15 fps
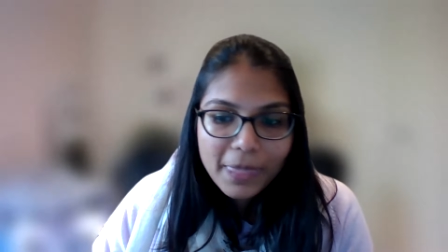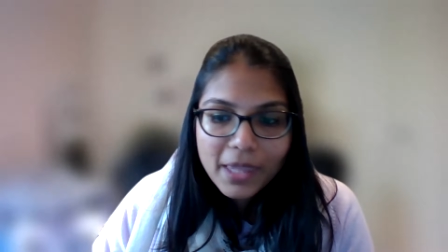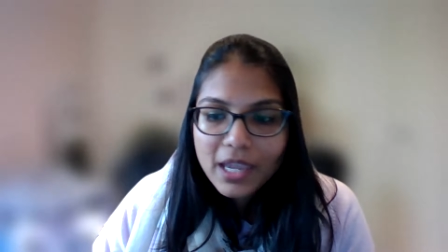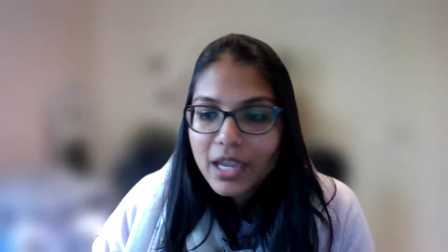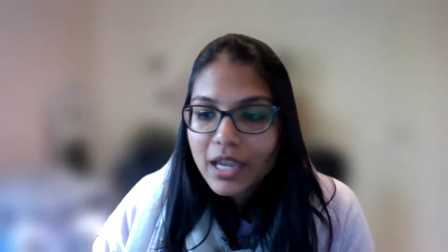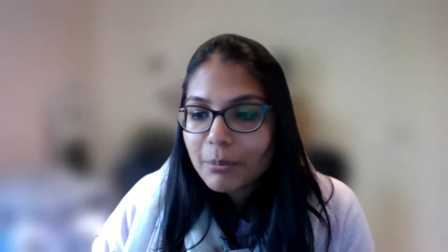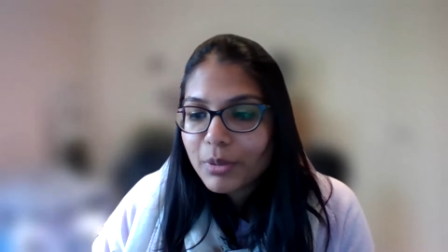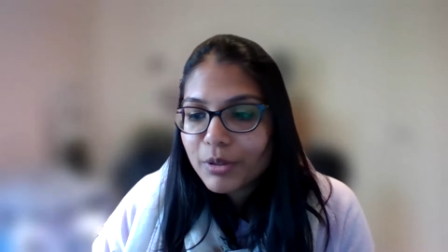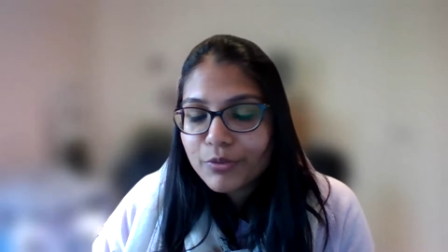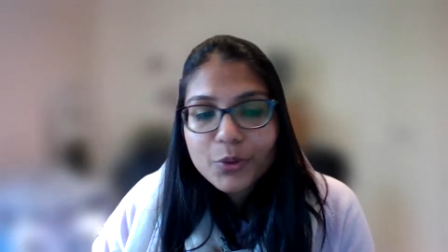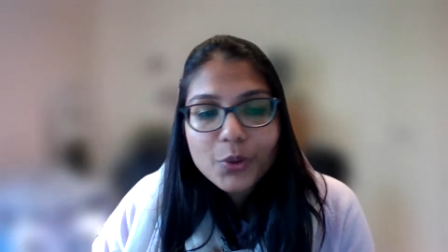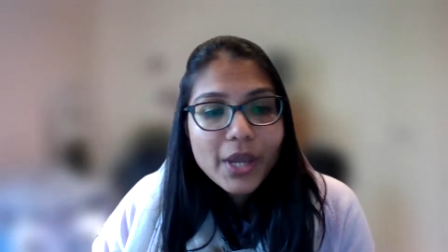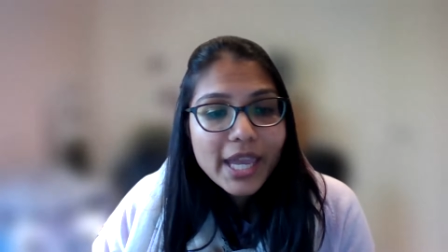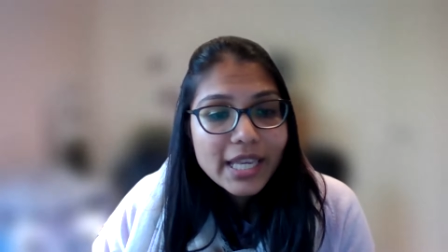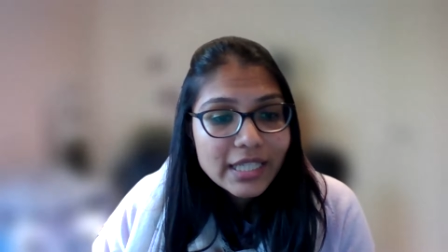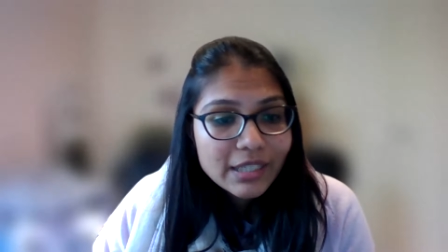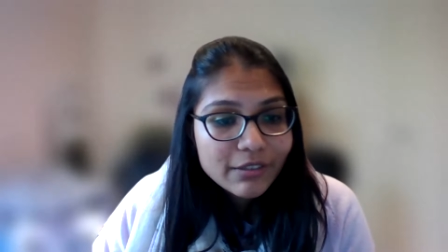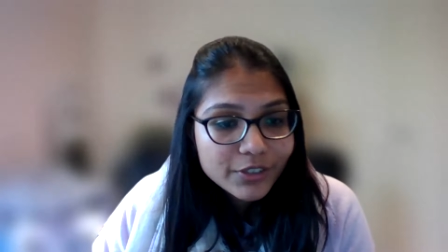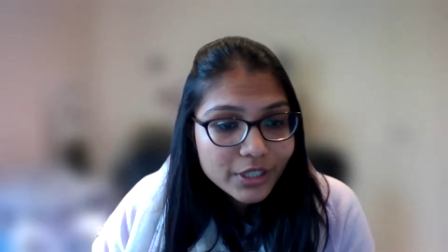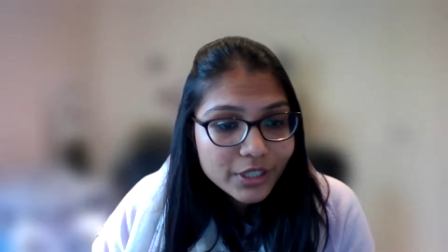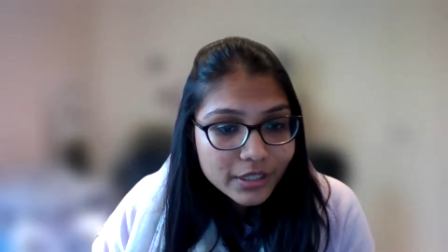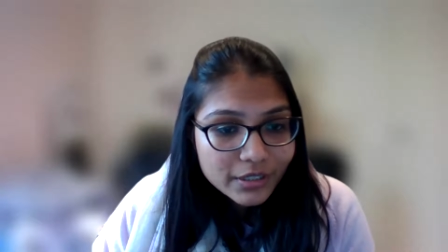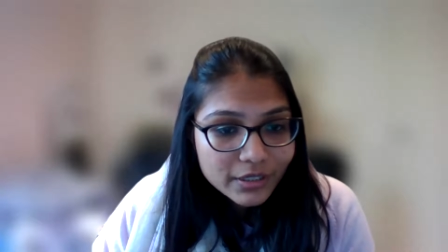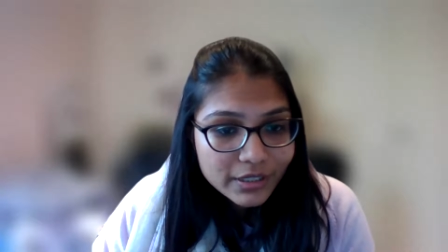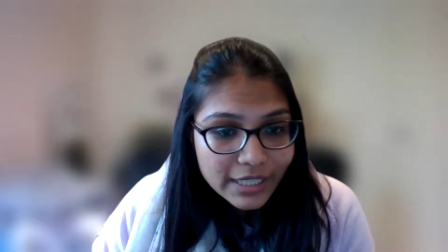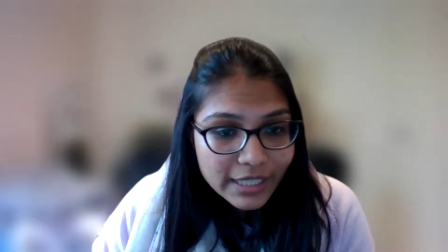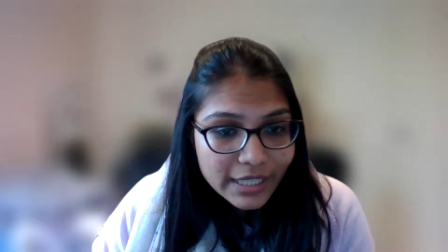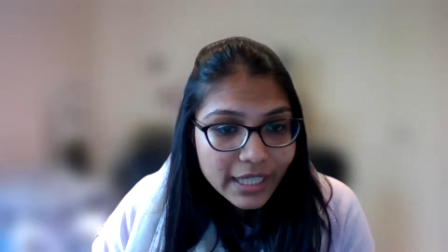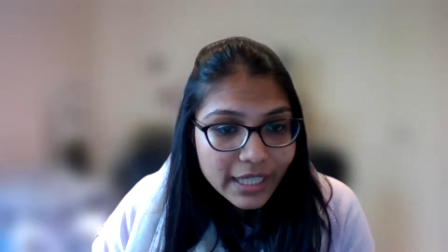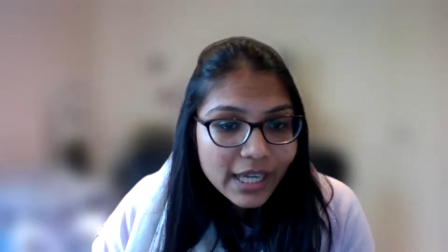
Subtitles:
Before any further delay,